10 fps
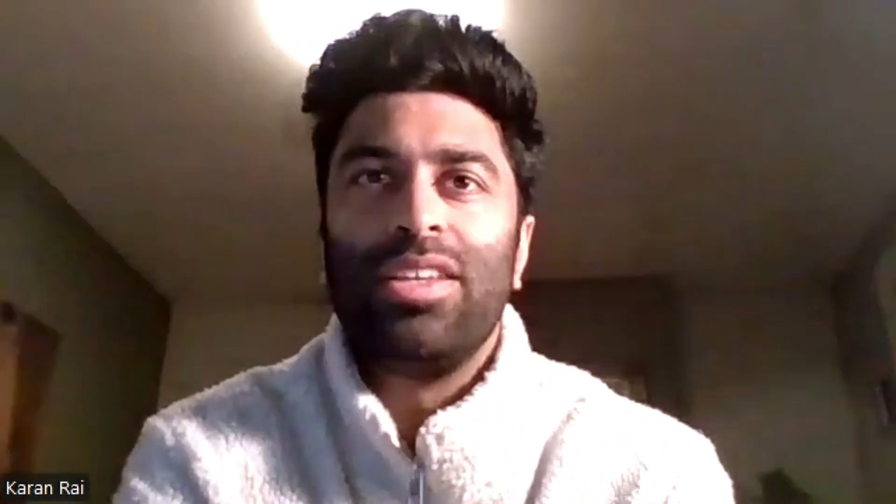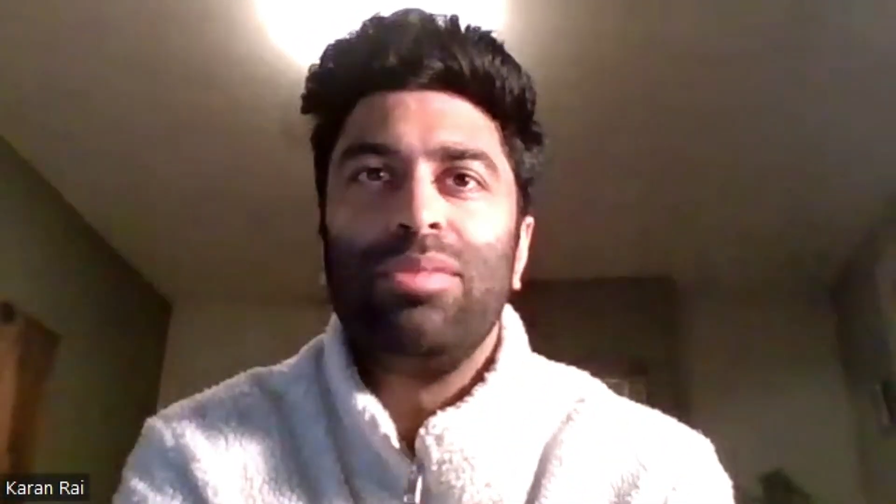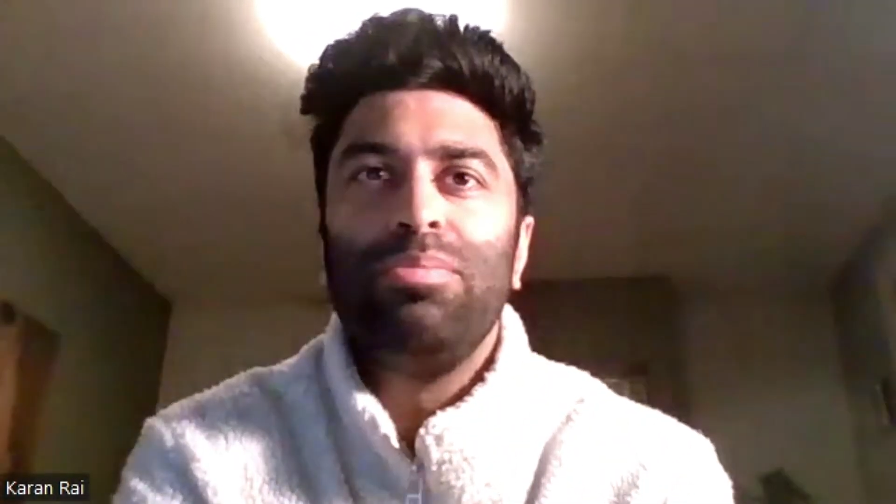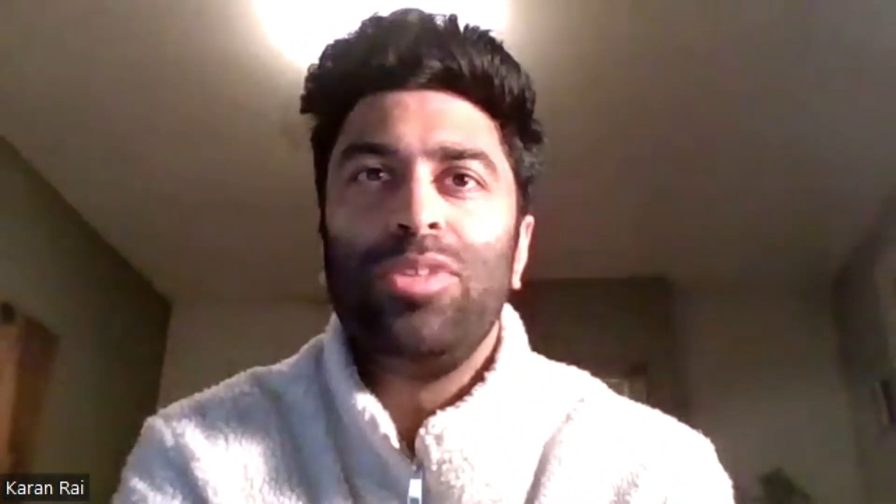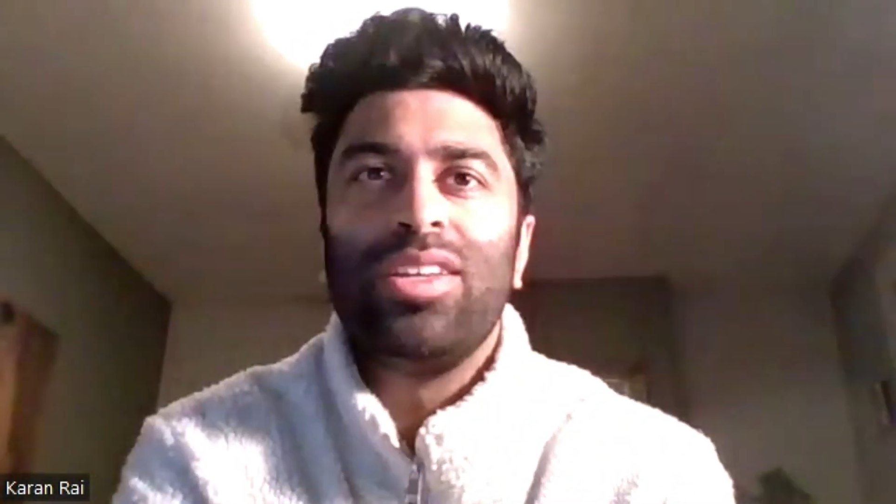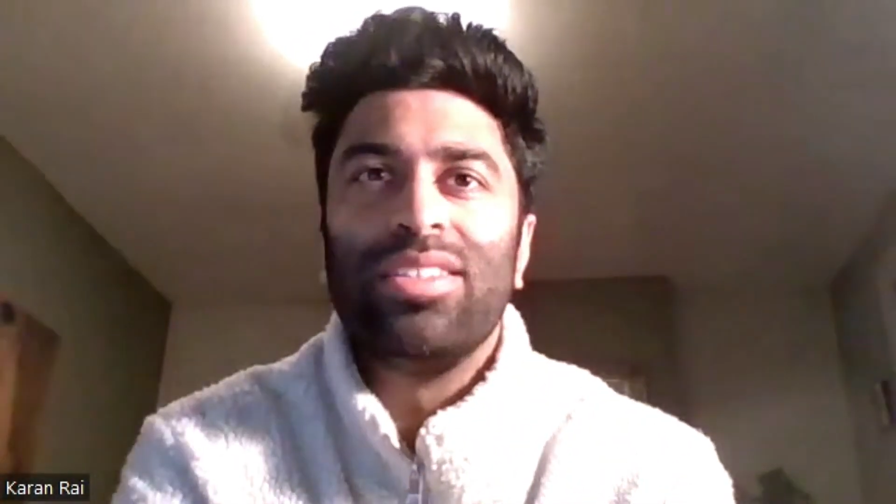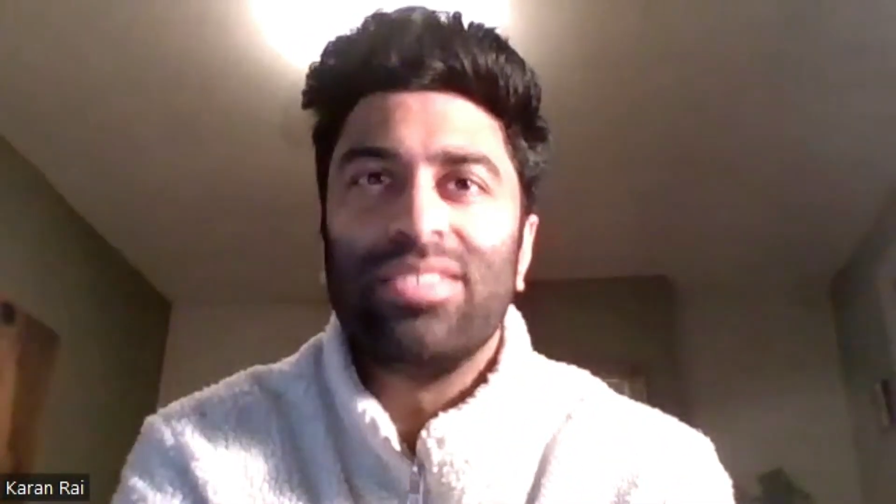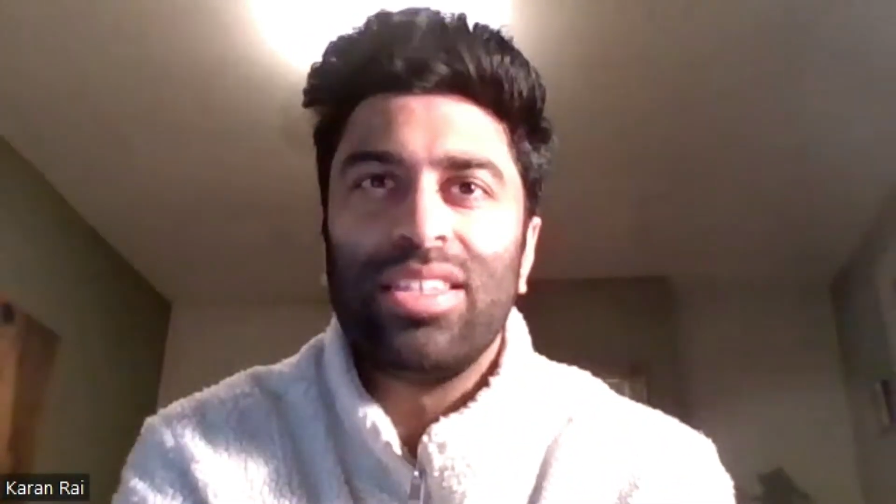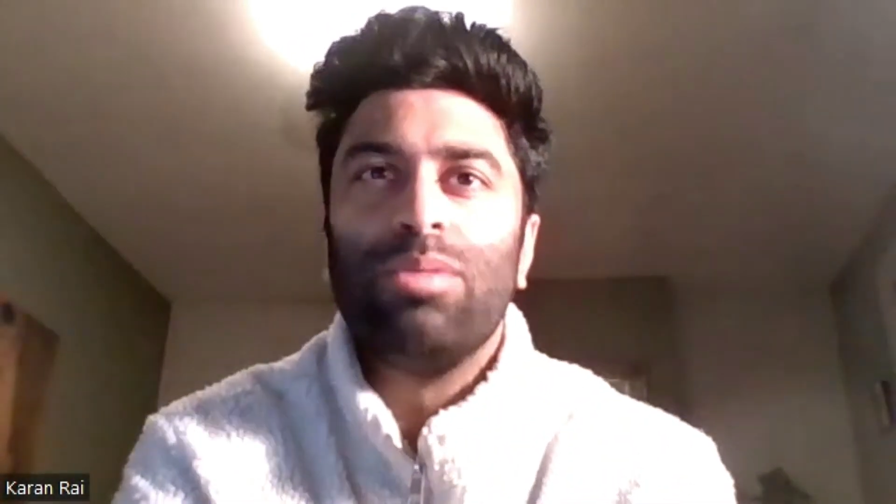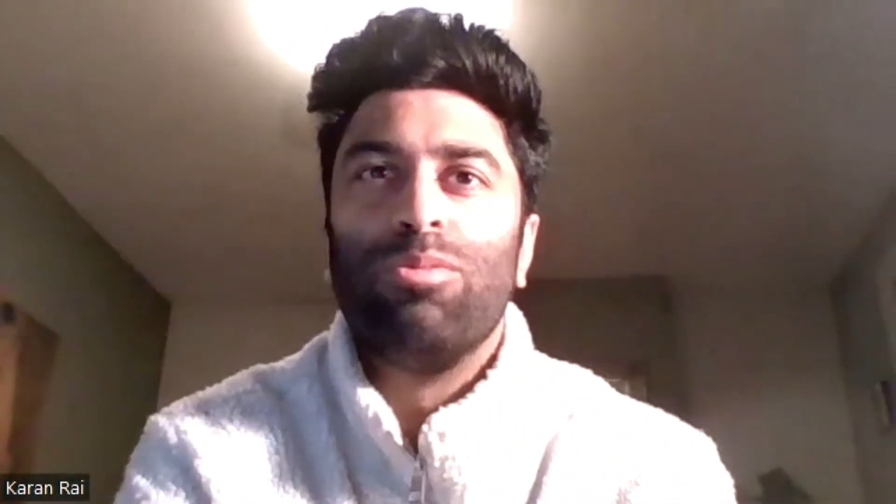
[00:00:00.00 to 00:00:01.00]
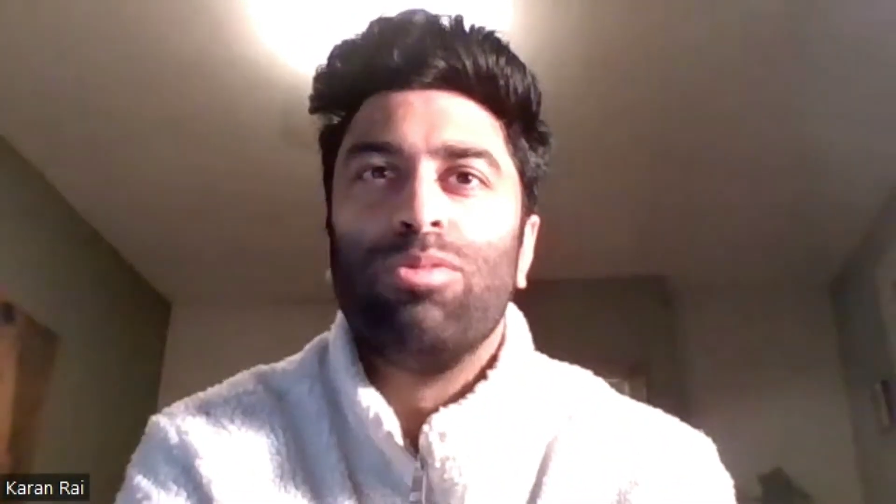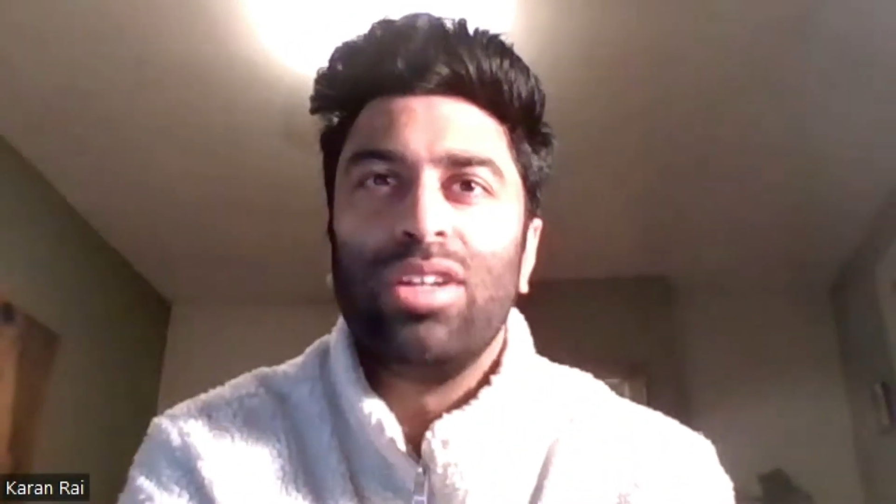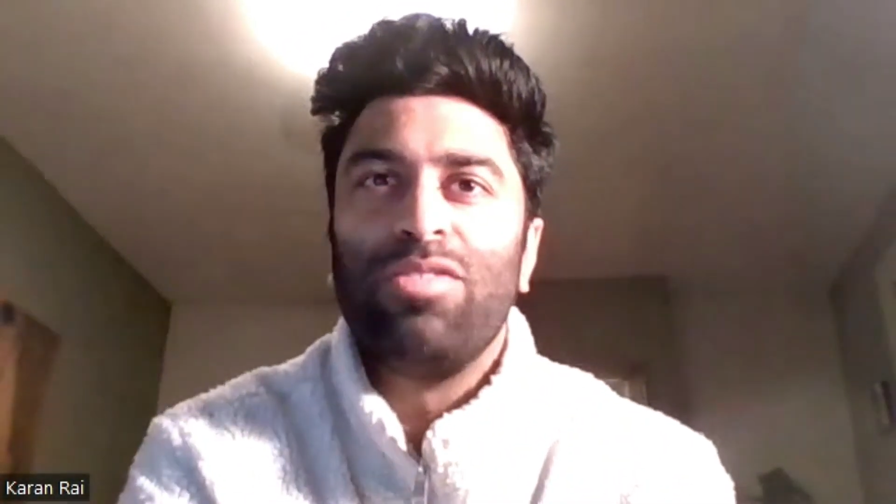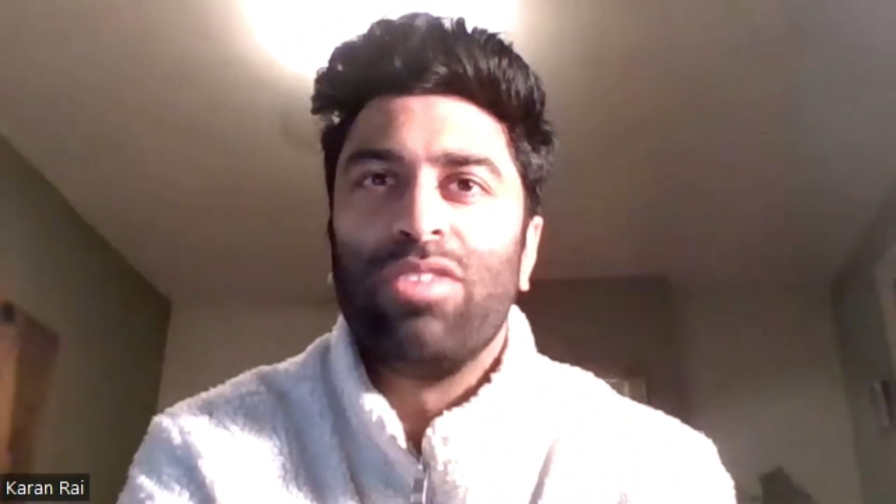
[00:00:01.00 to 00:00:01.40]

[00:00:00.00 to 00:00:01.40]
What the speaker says: team. You can see them really